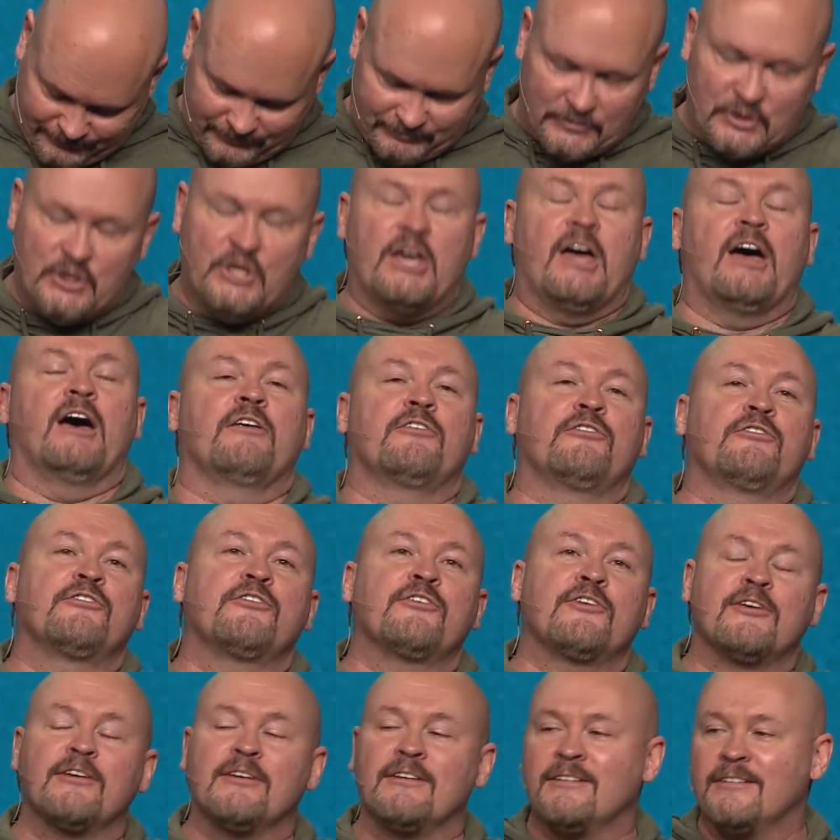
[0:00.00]
Yes.
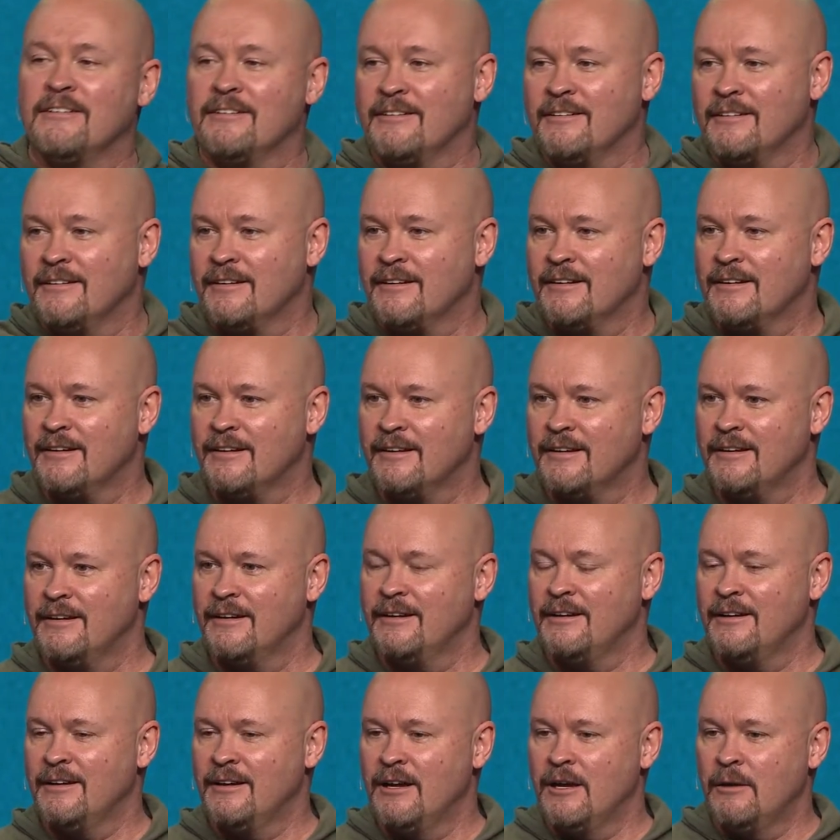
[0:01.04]

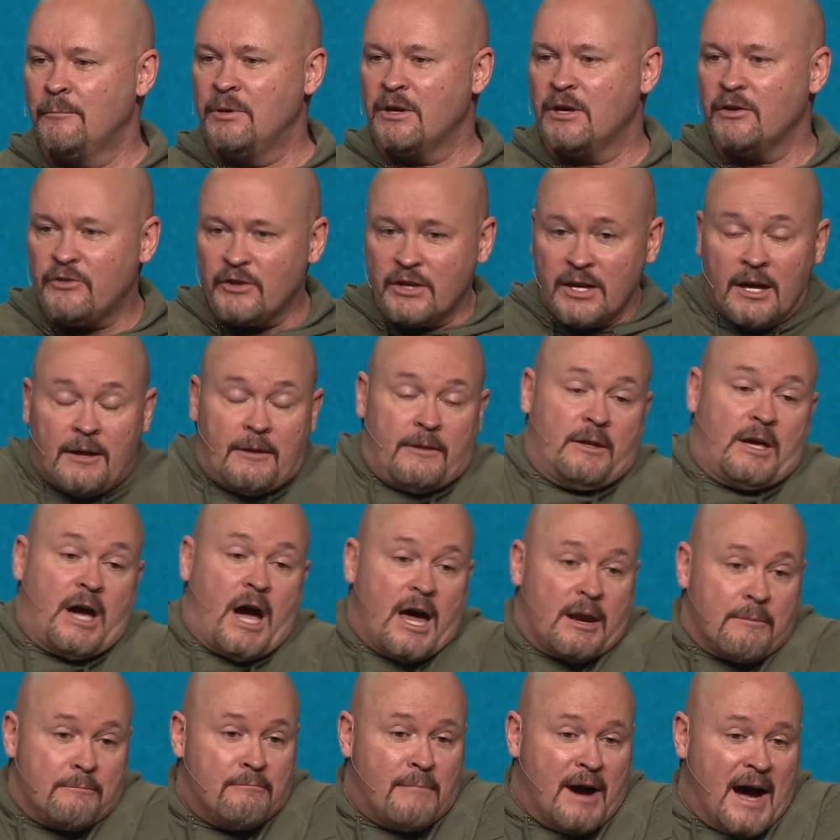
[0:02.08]
Because again,
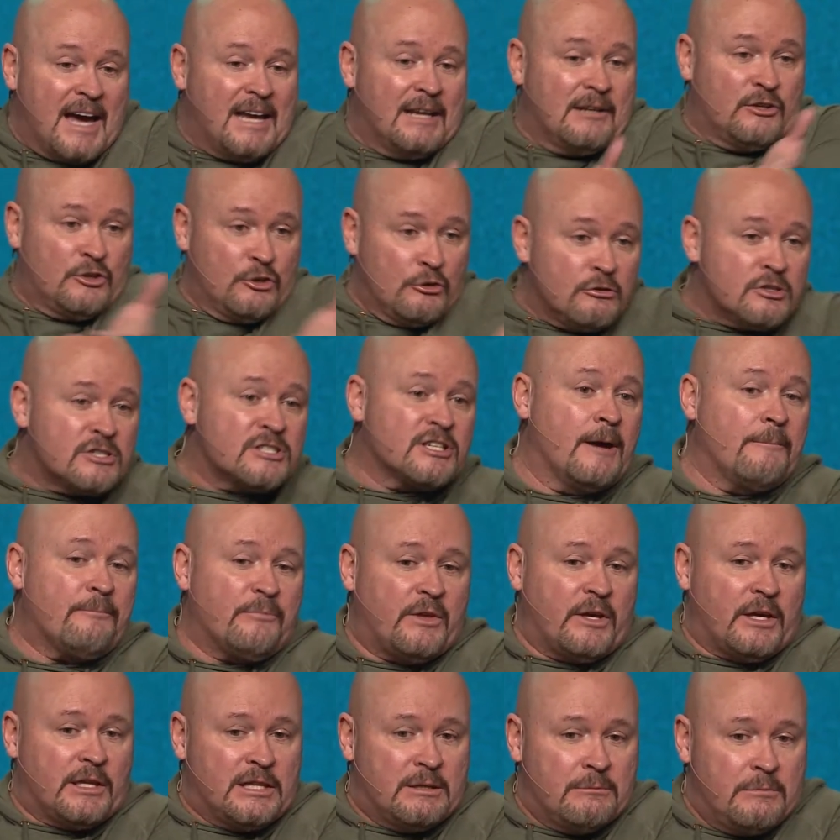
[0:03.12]
God might do
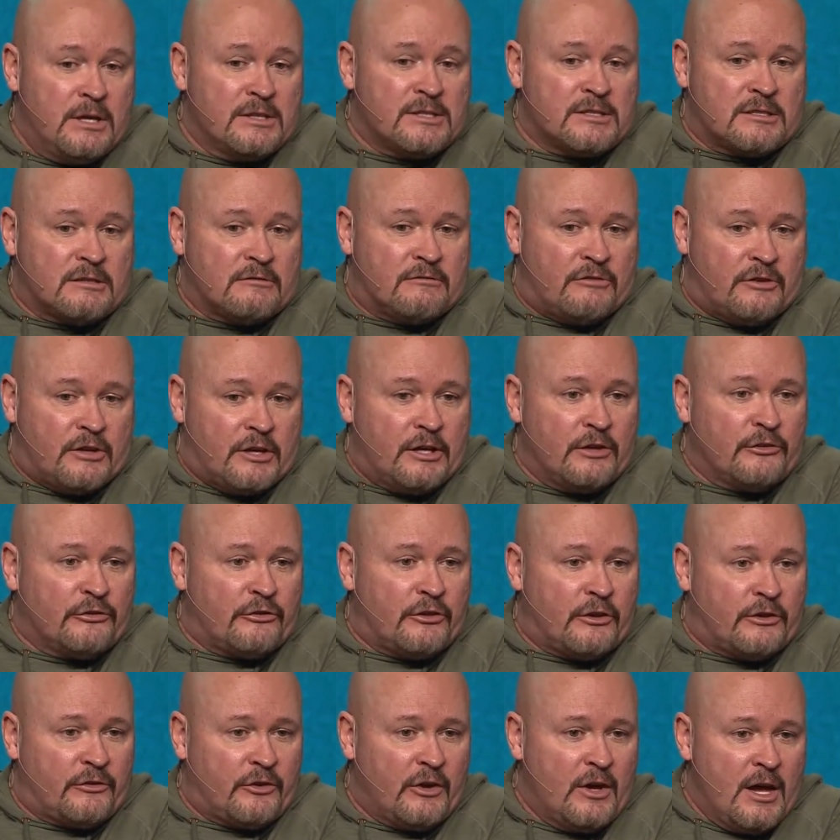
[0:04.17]
something in the midst of this
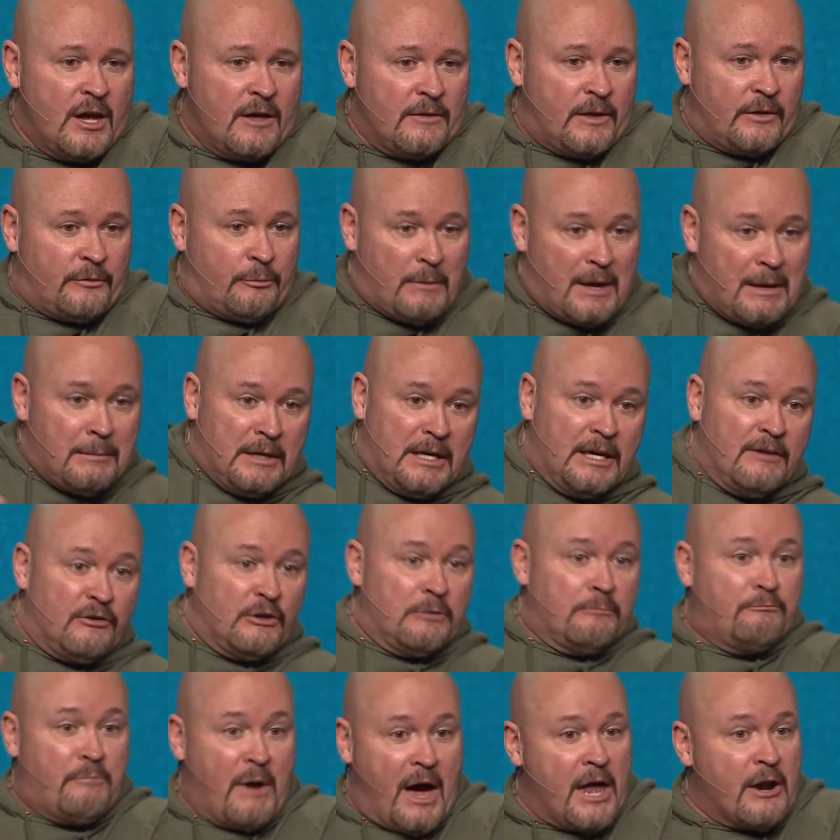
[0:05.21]
that's maybe
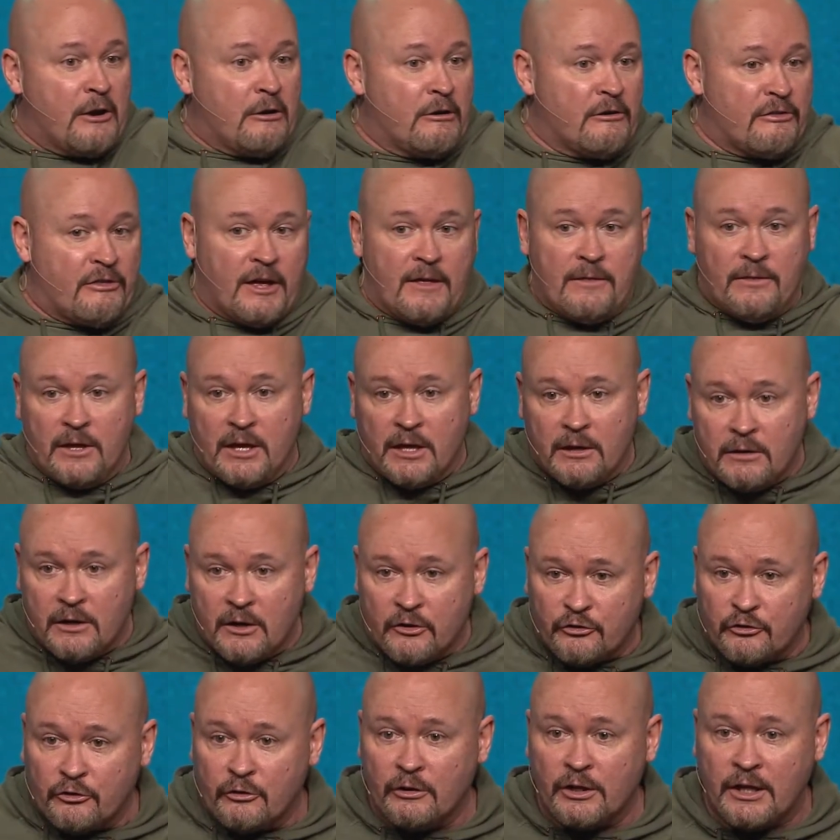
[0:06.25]
even better than the
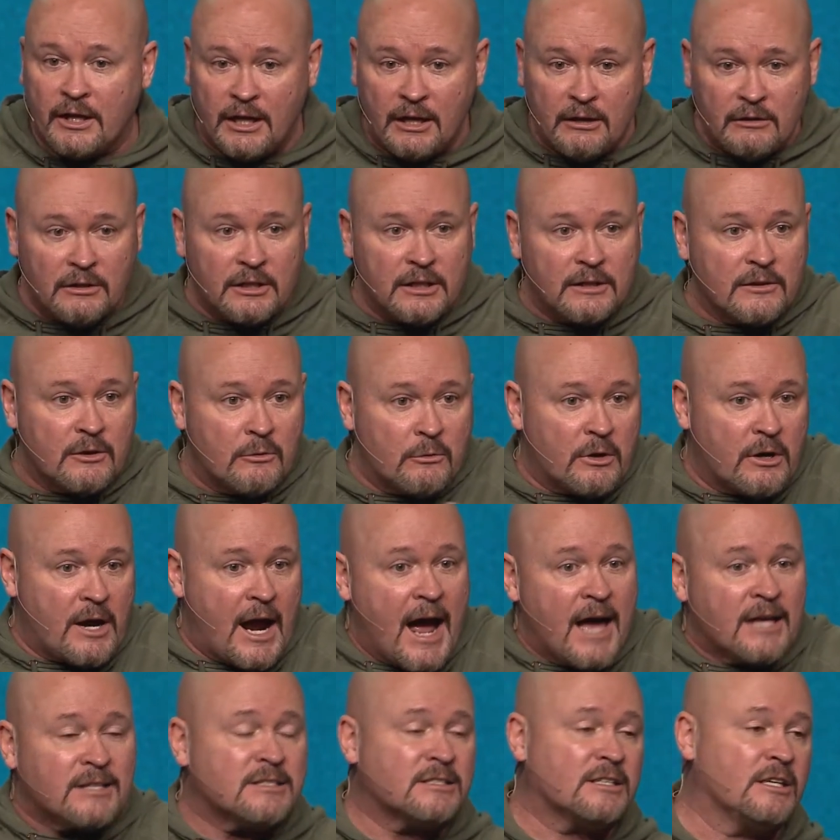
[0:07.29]
initial healing that we're
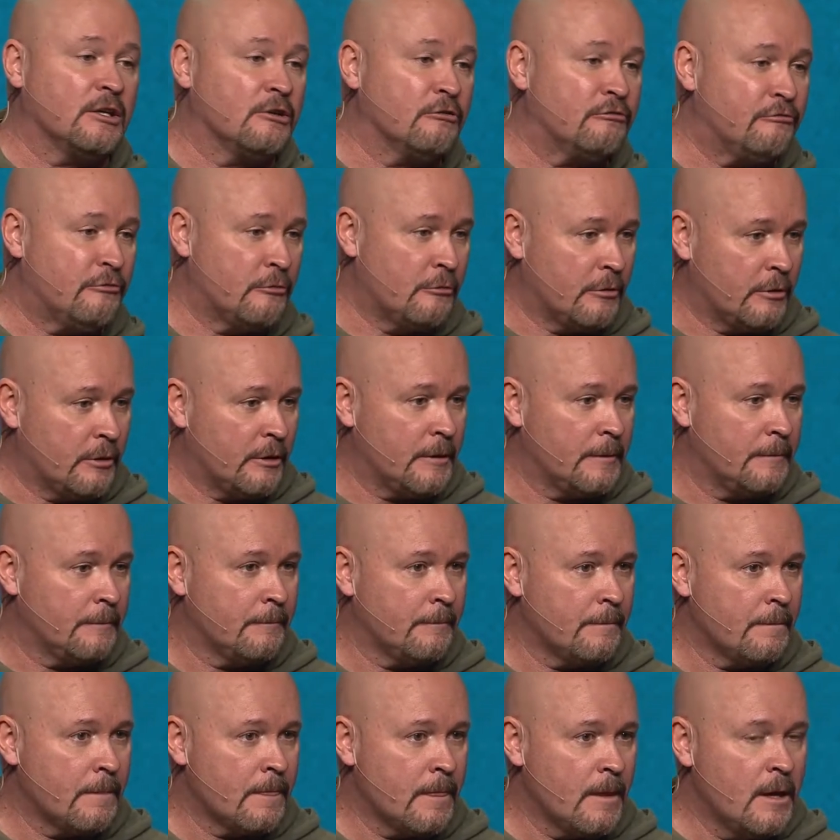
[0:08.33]
asking for.
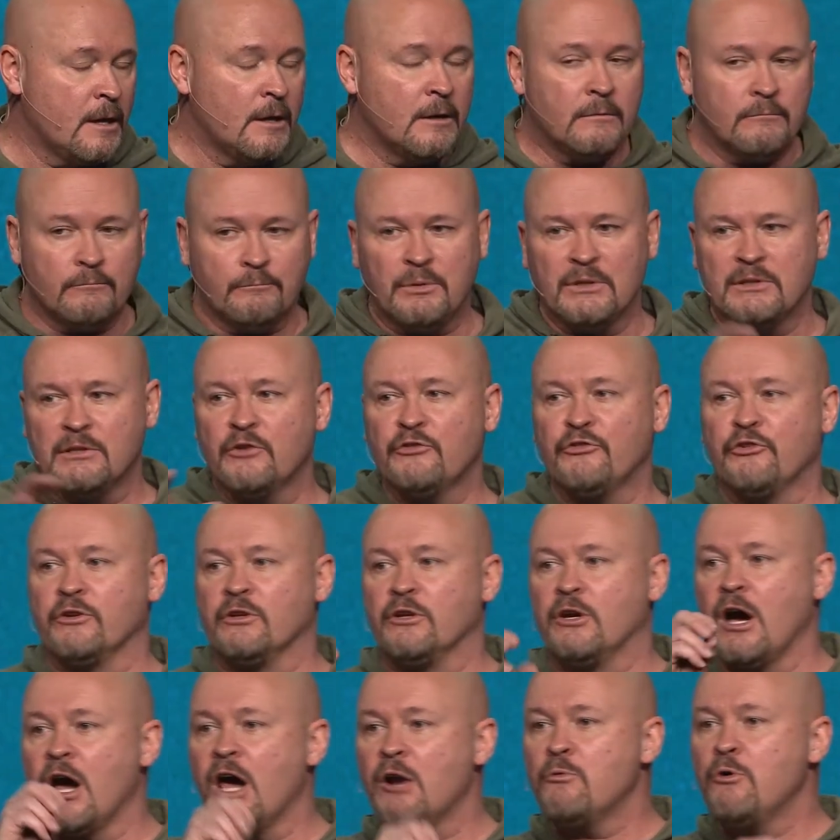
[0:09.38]
But listen,
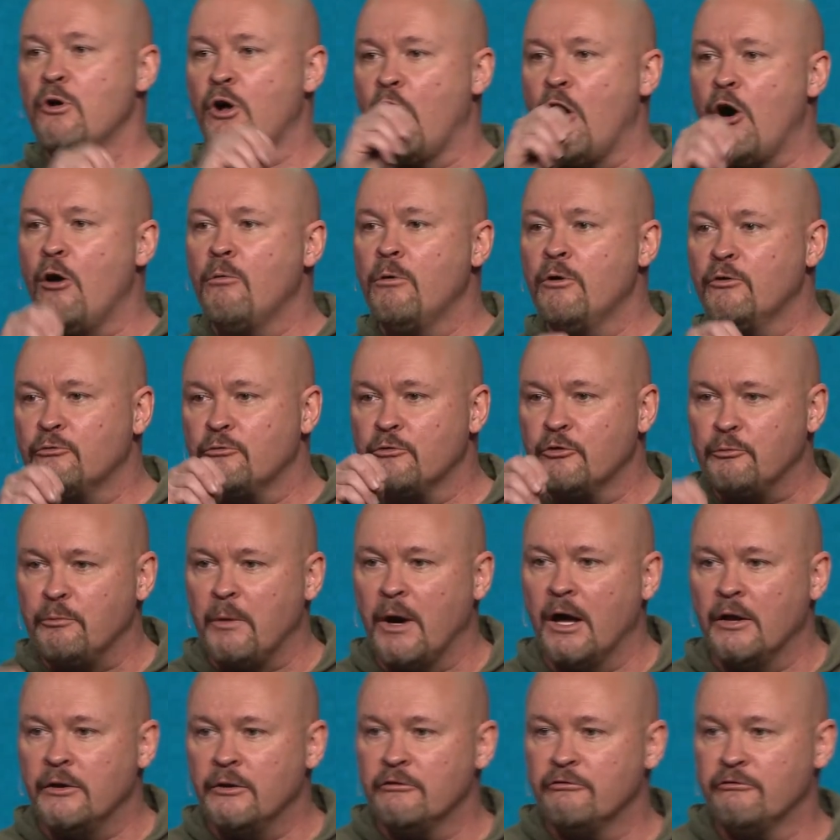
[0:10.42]
God will always
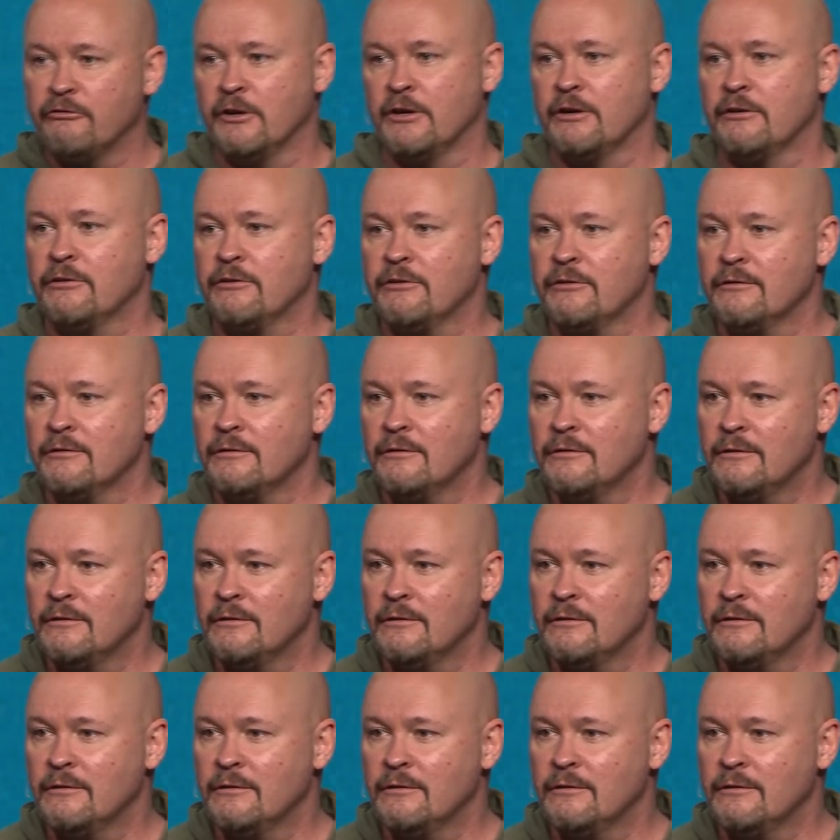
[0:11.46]
respond to faith.